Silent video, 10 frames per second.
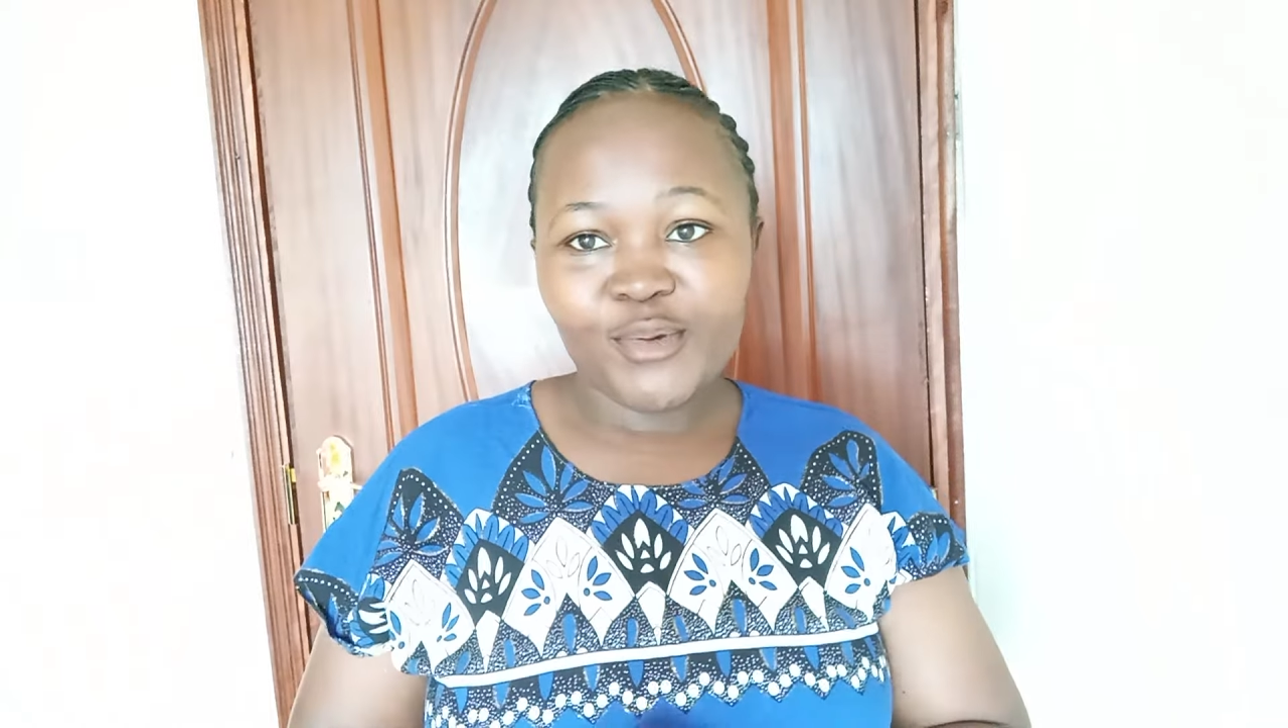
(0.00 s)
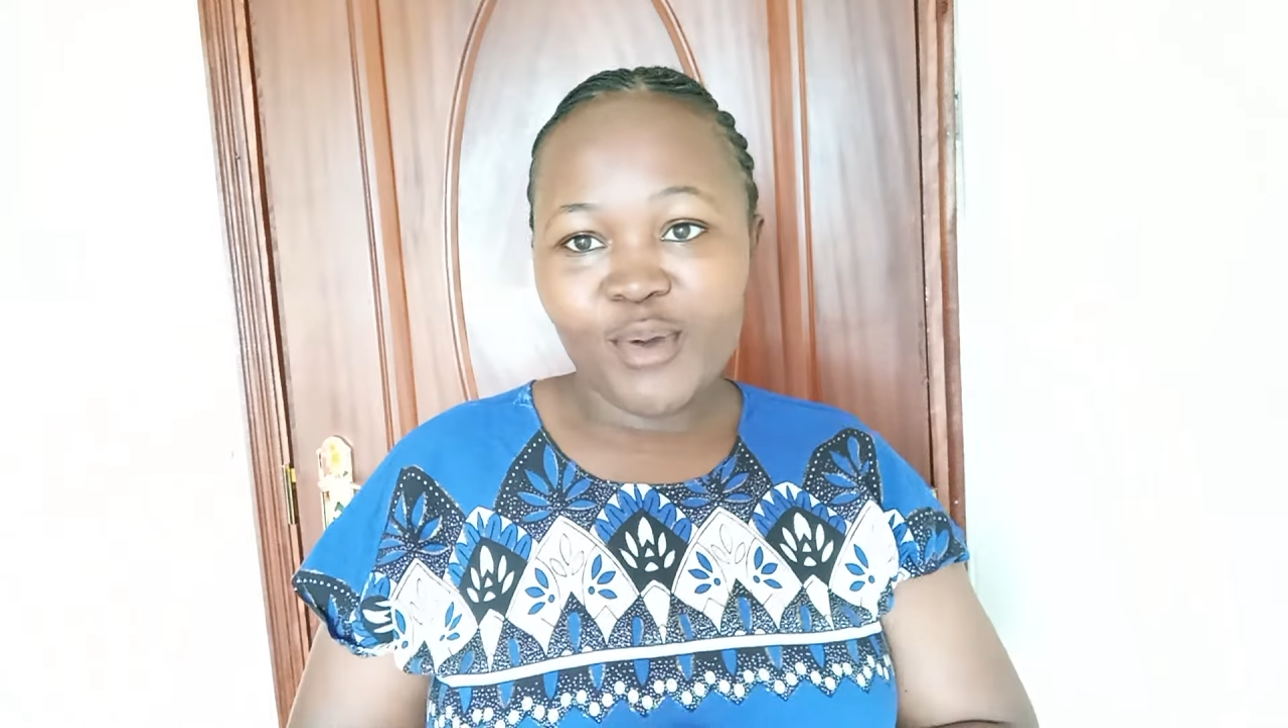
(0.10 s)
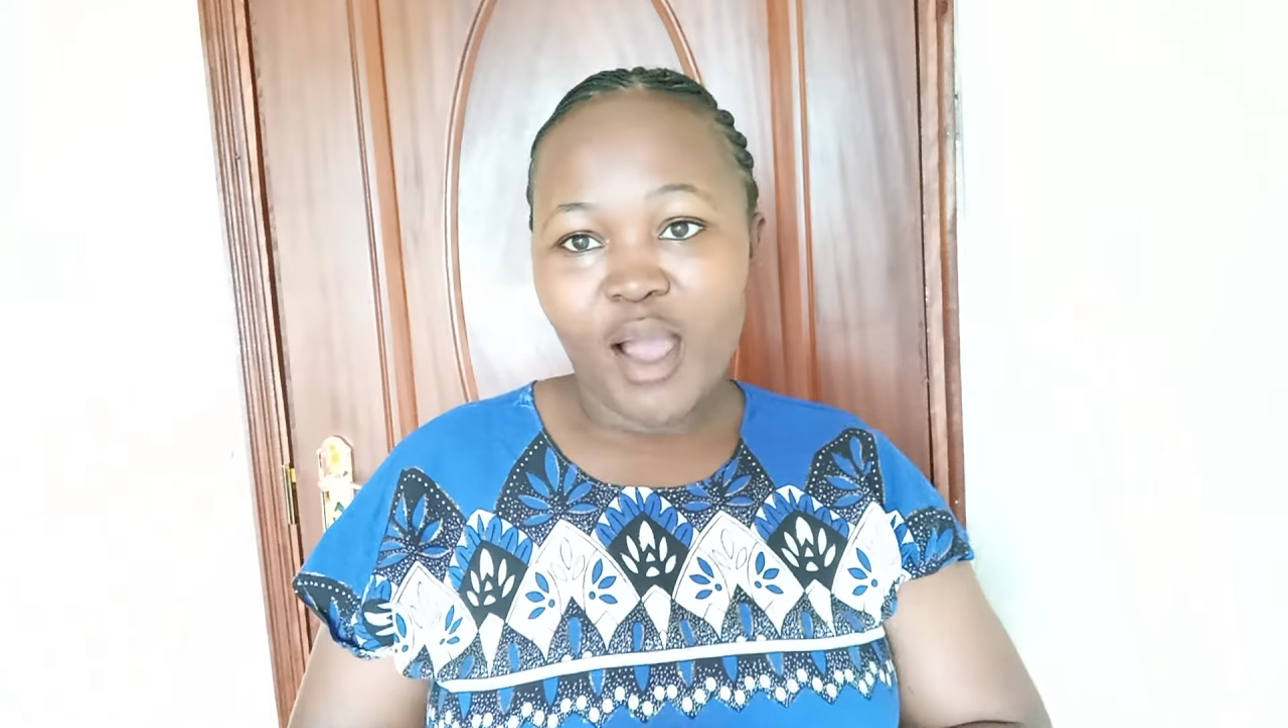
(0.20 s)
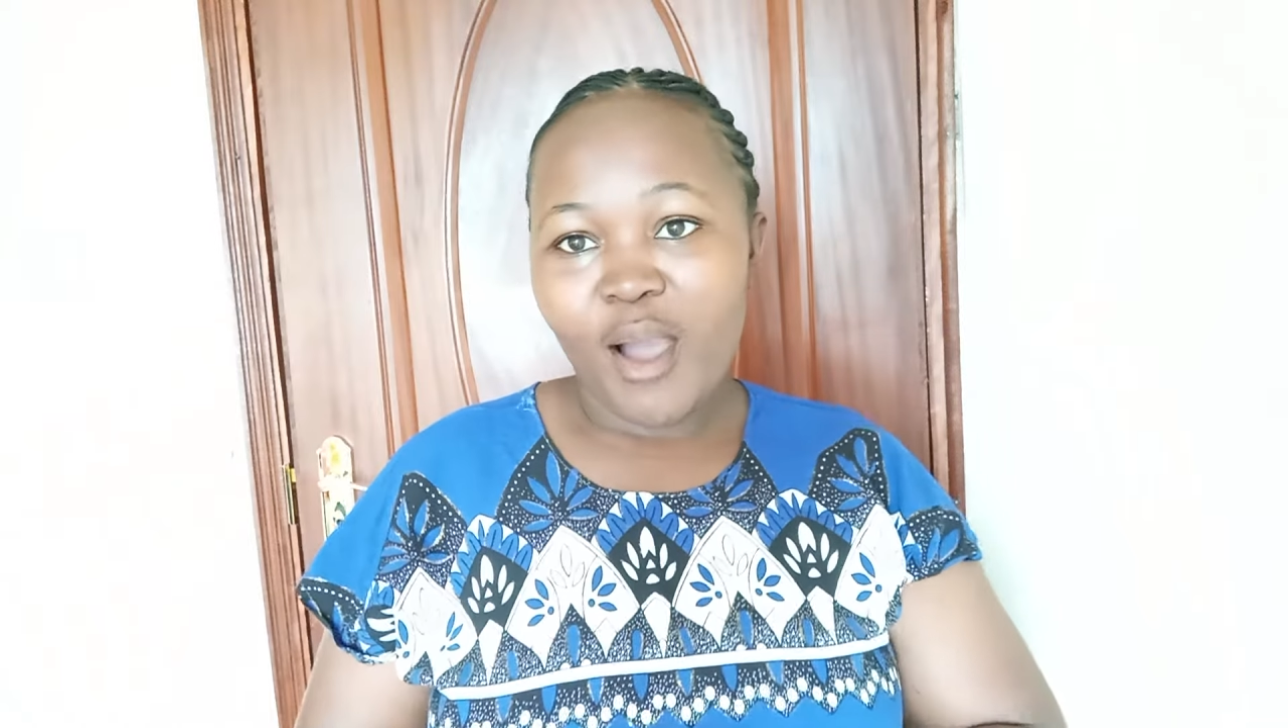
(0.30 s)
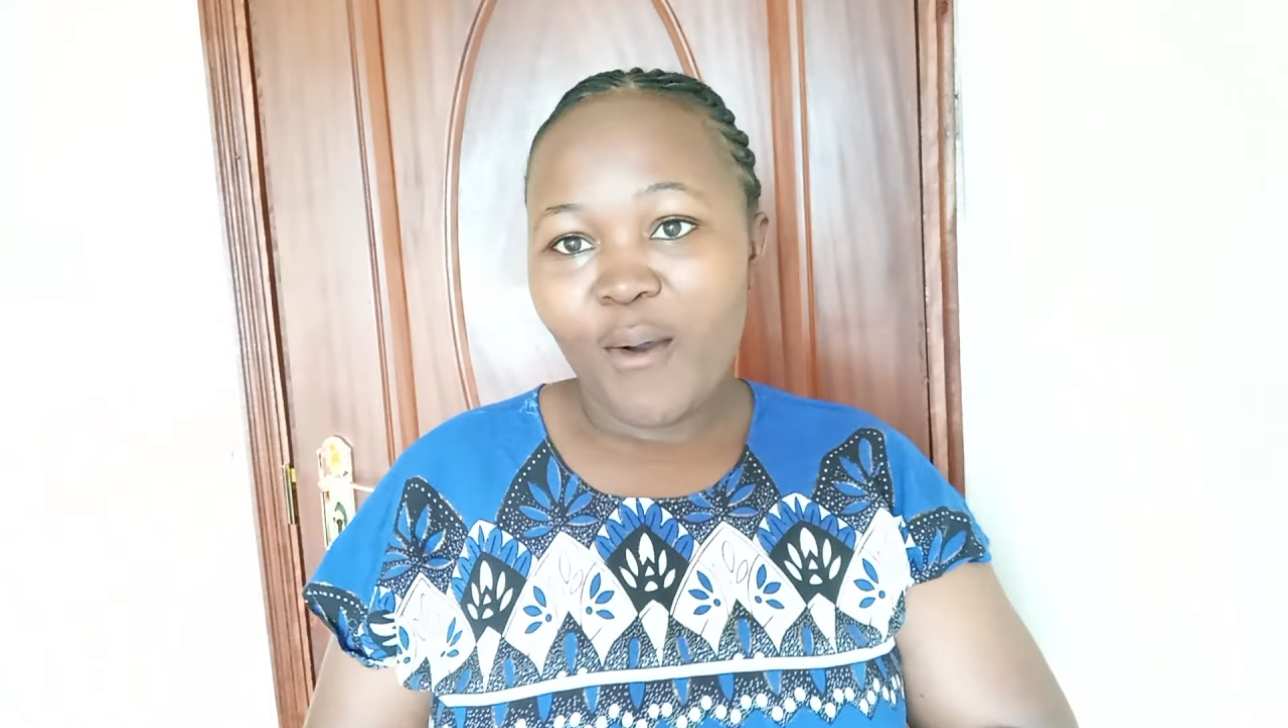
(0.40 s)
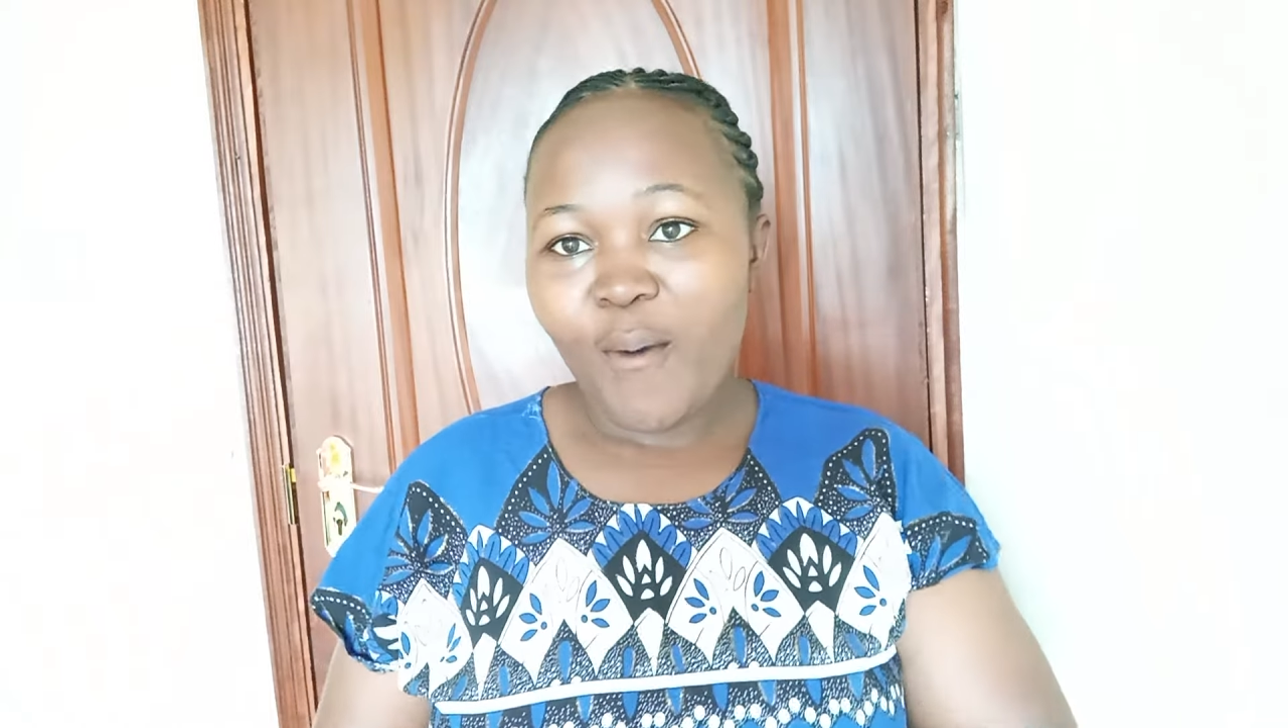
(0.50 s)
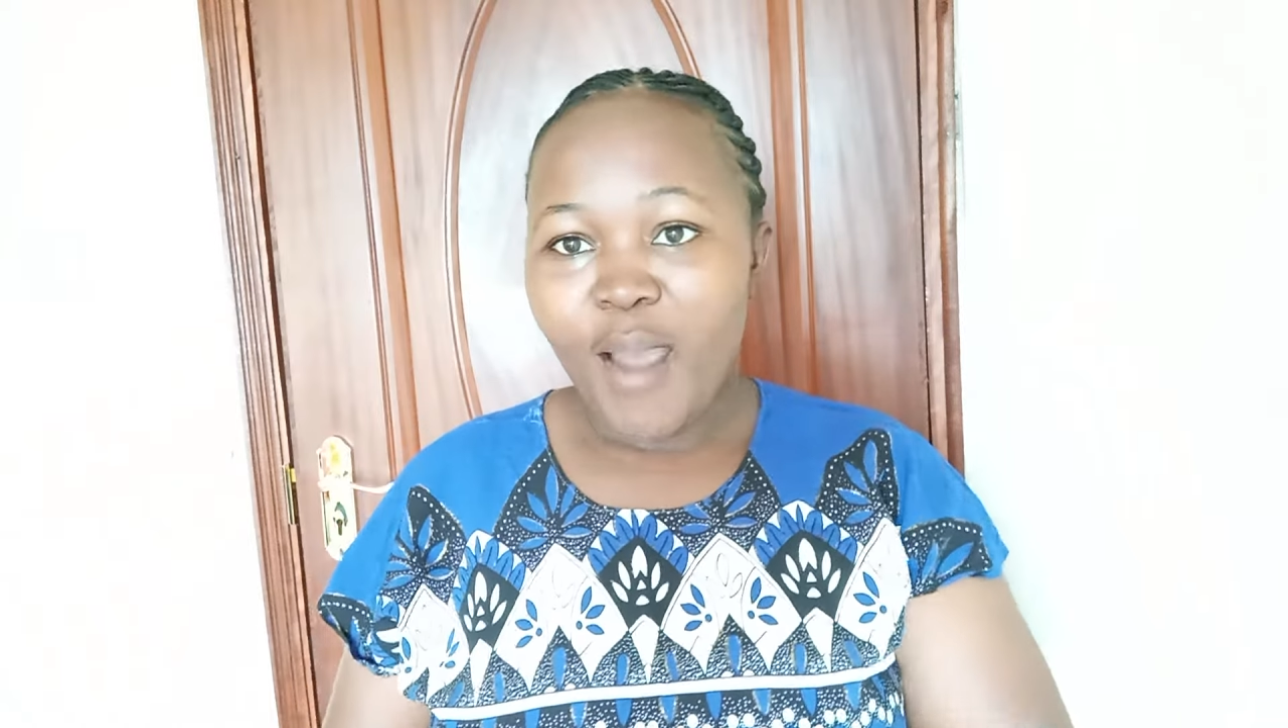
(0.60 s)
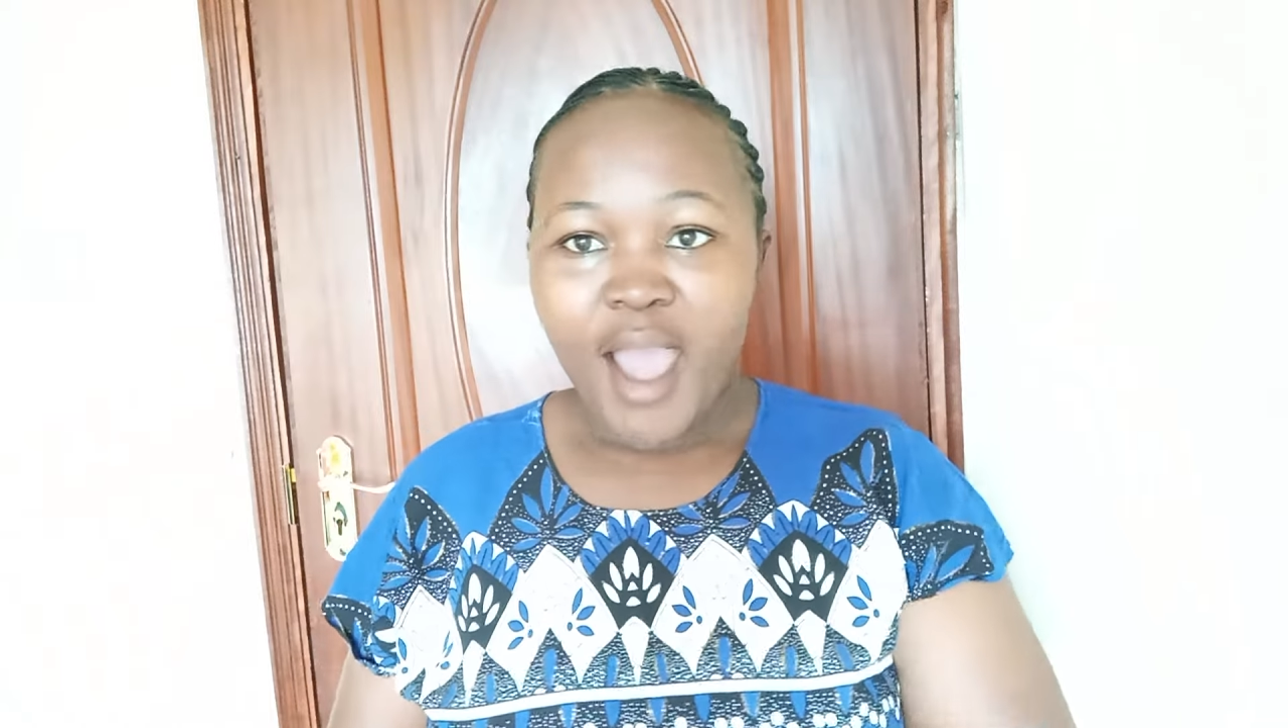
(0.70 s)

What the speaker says: you how